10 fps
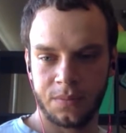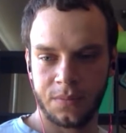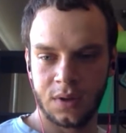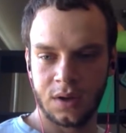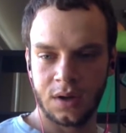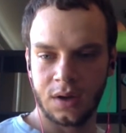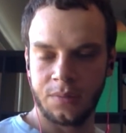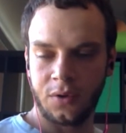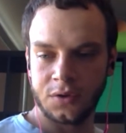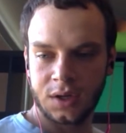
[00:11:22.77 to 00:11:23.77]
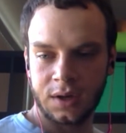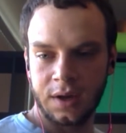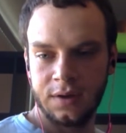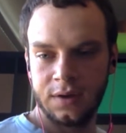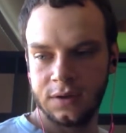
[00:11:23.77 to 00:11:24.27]
the project
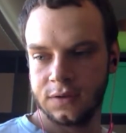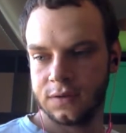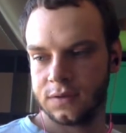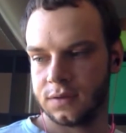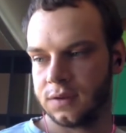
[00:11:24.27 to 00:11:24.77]
ideas.